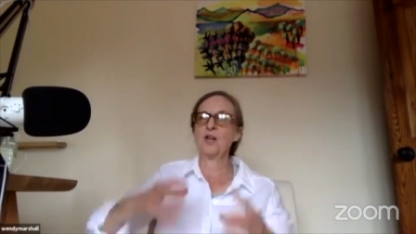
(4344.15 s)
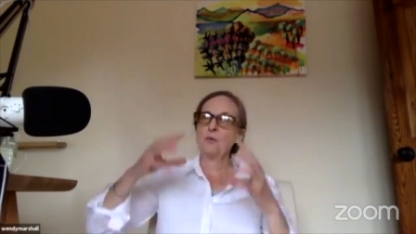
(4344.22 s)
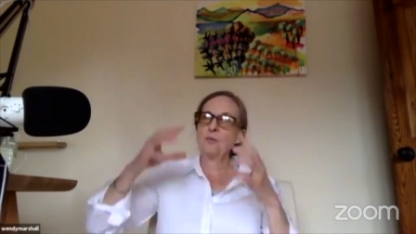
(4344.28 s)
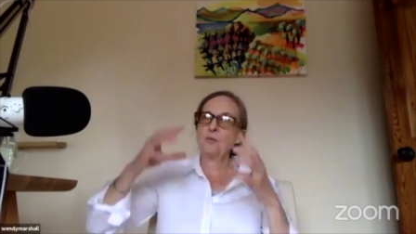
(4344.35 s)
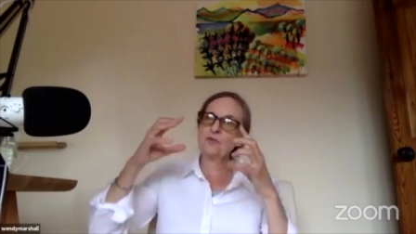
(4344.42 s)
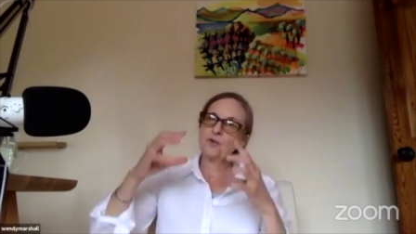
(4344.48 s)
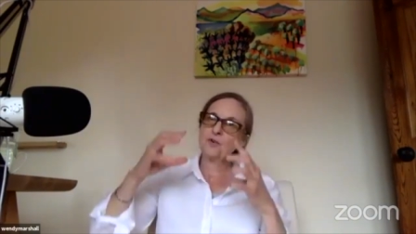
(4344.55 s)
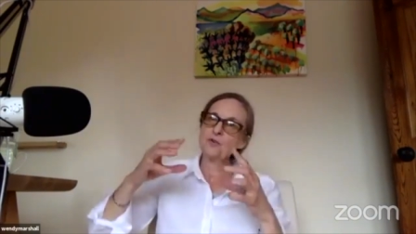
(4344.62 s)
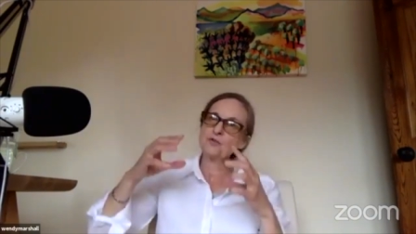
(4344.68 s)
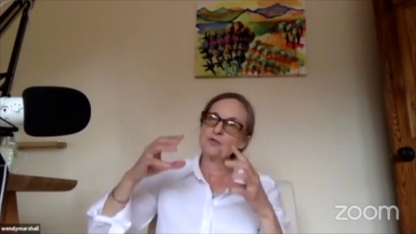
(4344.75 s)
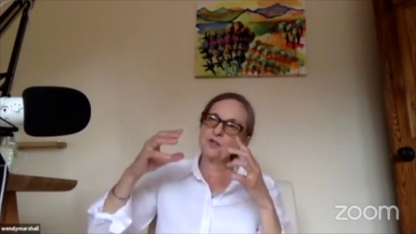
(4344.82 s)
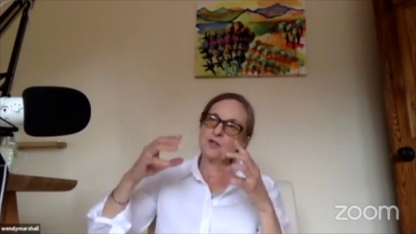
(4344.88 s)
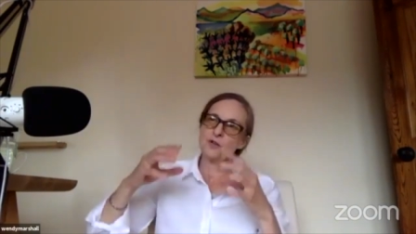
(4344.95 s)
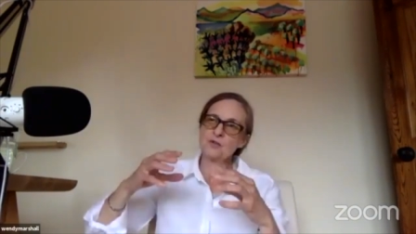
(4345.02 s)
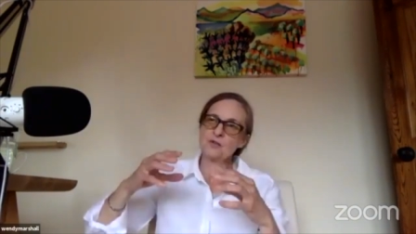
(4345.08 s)
We've got to
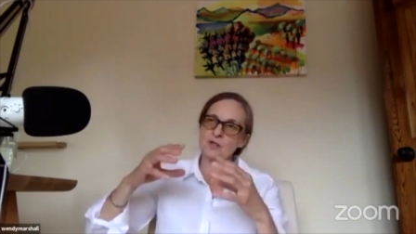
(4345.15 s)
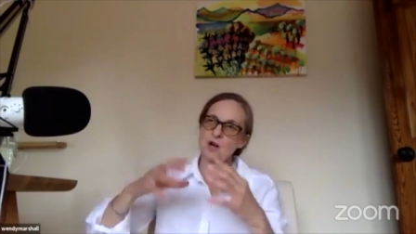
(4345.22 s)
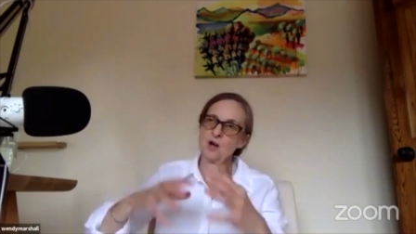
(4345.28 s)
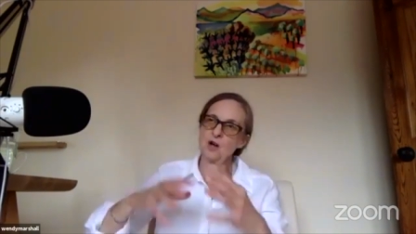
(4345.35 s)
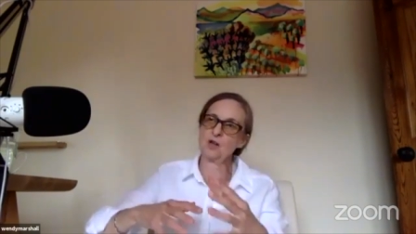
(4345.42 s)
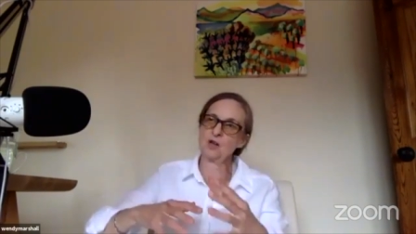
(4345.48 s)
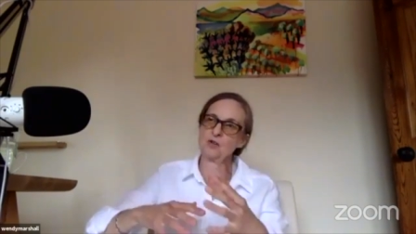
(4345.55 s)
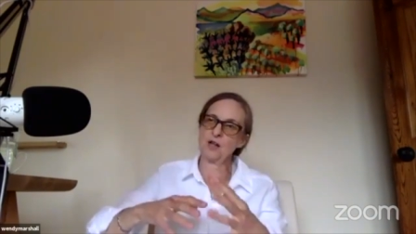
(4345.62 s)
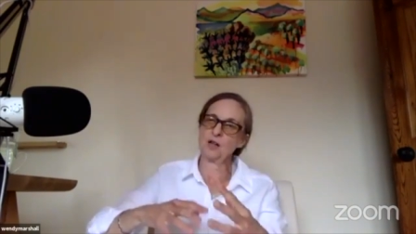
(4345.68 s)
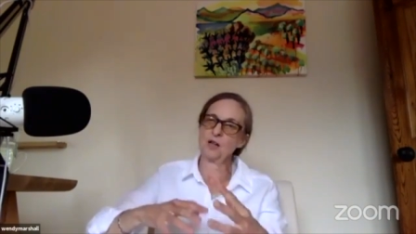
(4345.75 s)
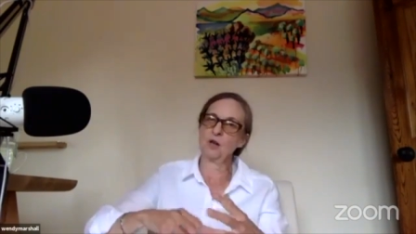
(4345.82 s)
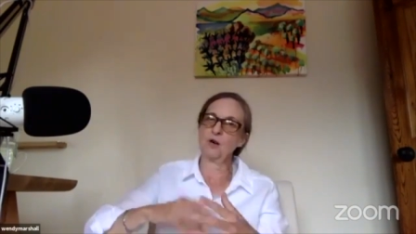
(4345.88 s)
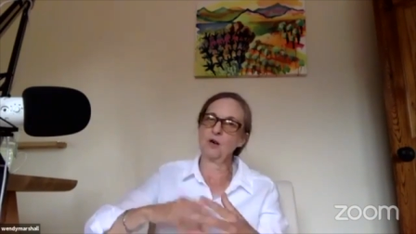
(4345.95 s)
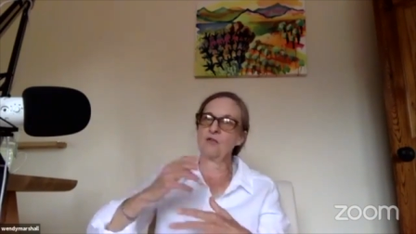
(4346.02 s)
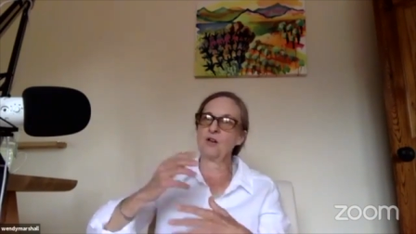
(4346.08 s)
use that
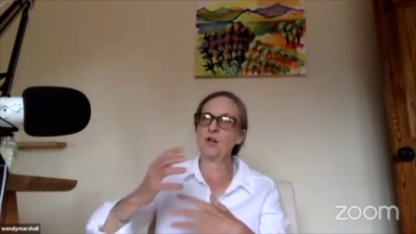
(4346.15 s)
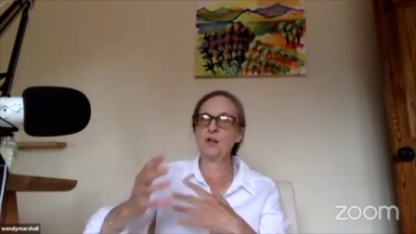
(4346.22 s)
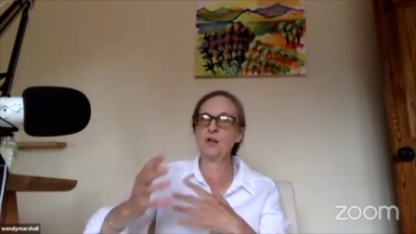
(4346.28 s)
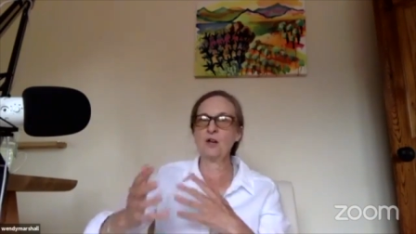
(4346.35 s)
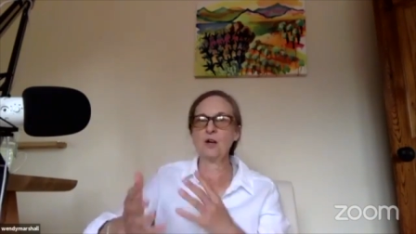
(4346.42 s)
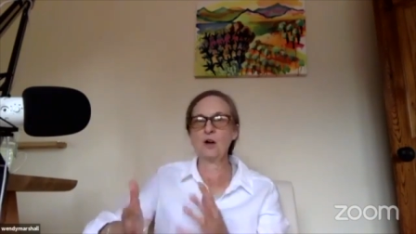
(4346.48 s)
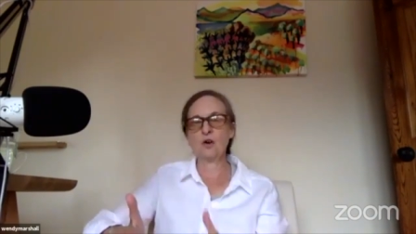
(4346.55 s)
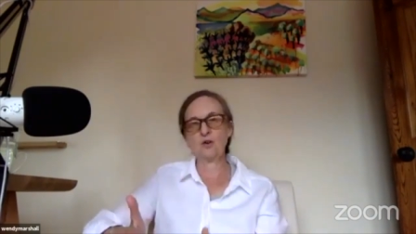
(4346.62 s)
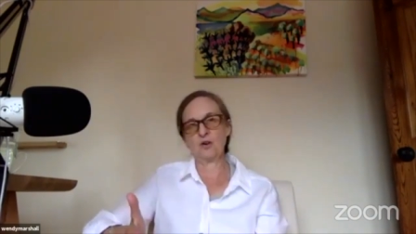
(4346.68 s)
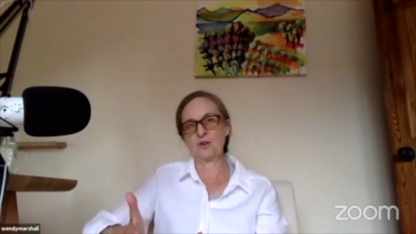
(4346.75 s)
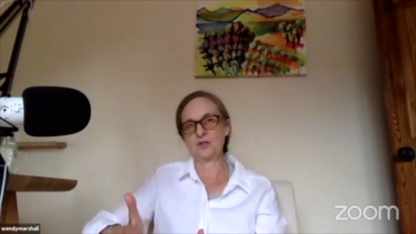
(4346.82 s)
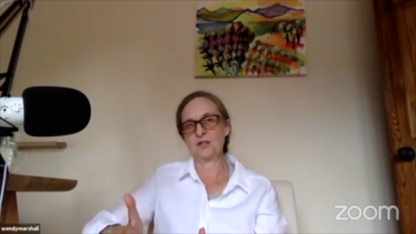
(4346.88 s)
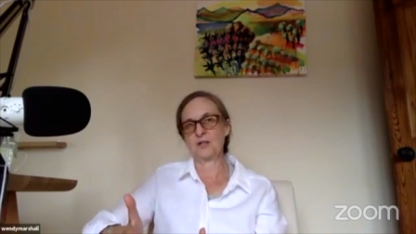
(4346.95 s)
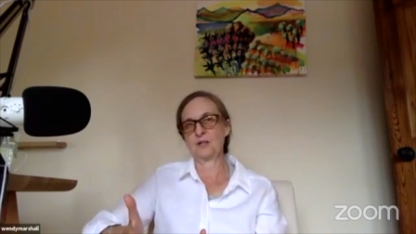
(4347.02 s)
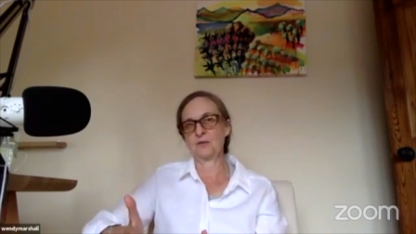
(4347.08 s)
love on
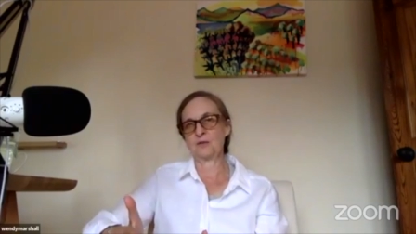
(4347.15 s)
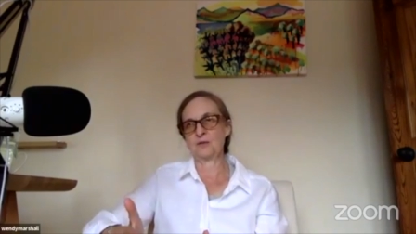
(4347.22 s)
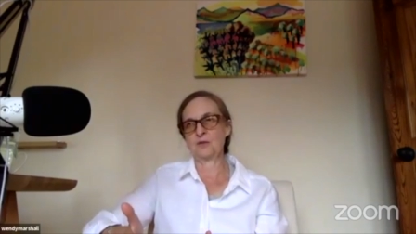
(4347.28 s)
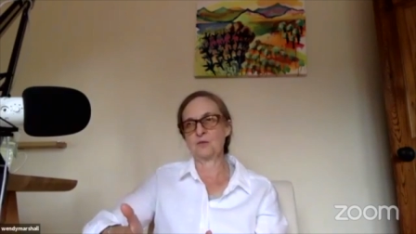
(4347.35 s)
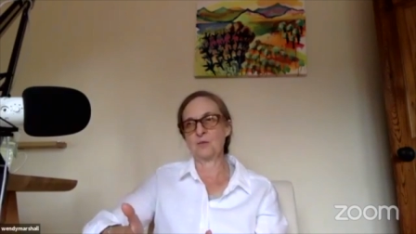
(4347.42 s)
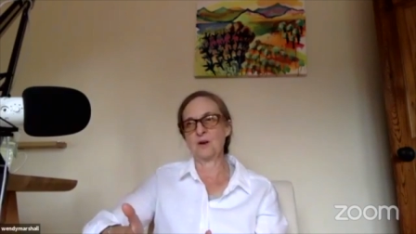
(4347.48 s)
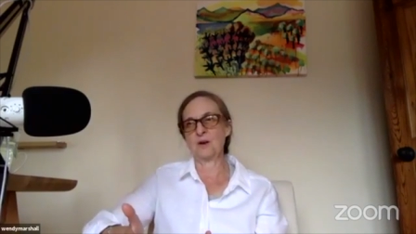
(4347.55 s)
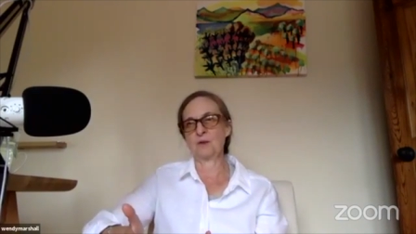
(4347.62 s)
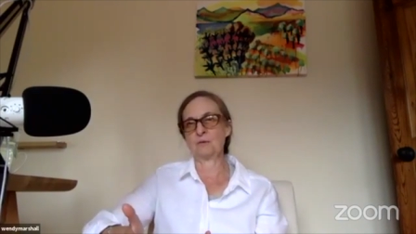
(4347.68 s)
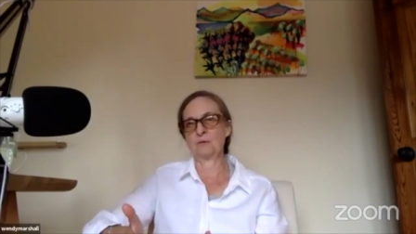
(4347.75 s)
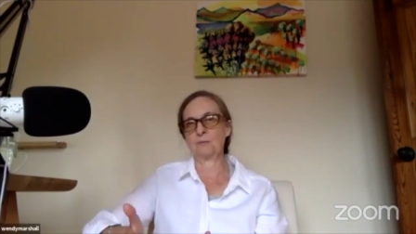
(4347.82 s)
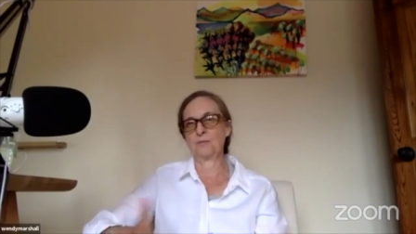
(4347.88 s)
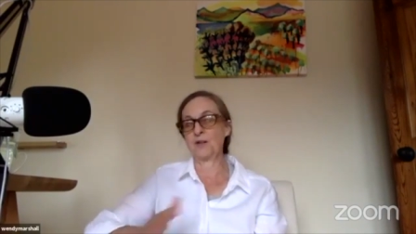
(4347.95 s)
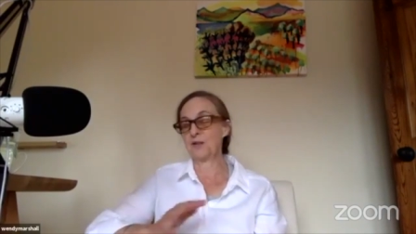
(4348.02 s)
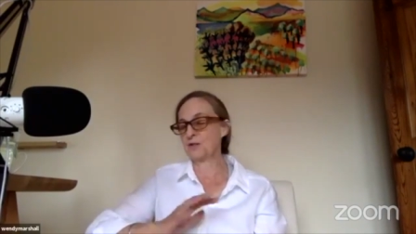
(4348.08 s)
ourselves as well.
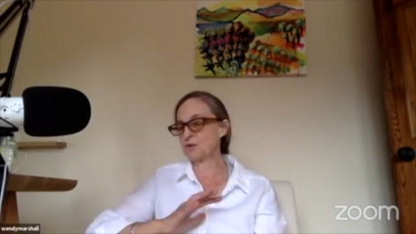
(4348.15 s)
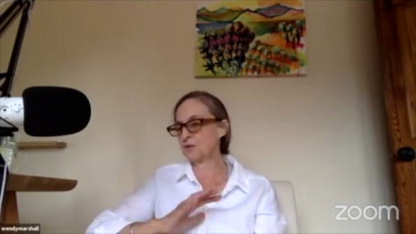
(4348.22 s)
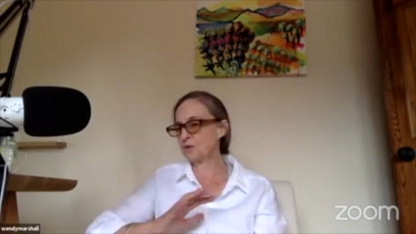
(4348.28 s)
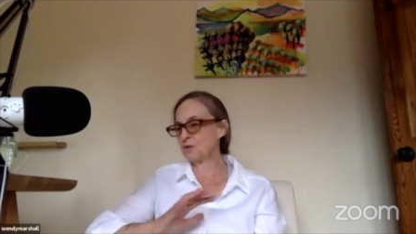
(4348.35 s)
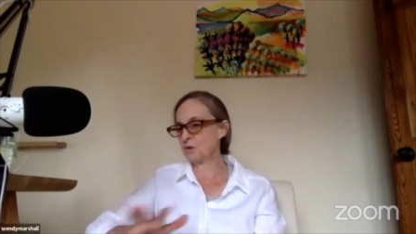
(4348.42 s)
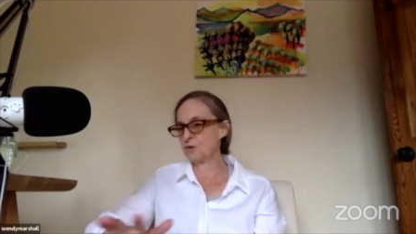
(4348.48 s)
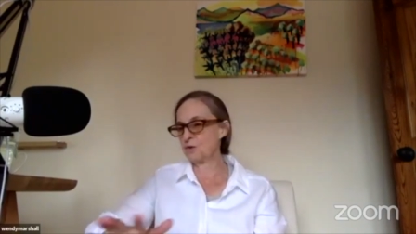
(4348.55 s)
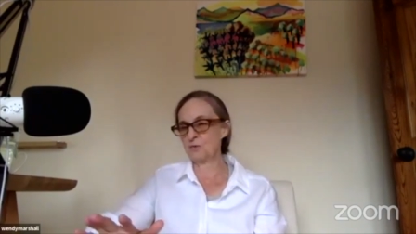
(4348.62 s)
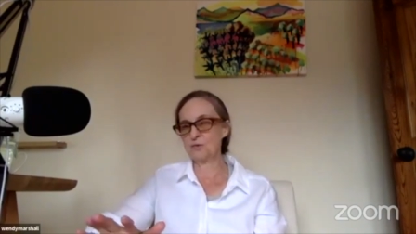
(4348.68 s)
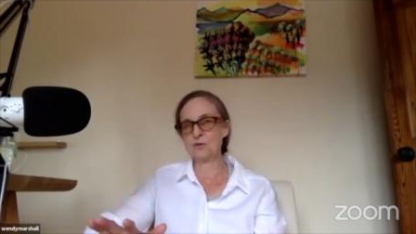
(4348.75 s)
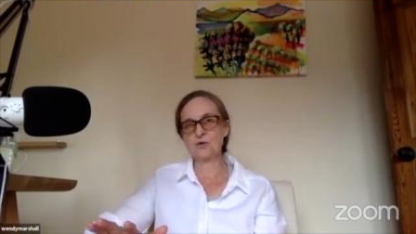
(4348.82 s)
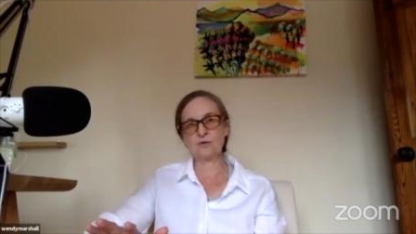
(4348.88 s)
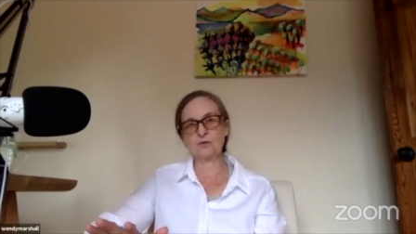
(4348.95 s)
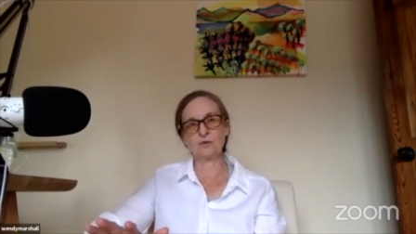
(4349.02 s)
That is so crucial.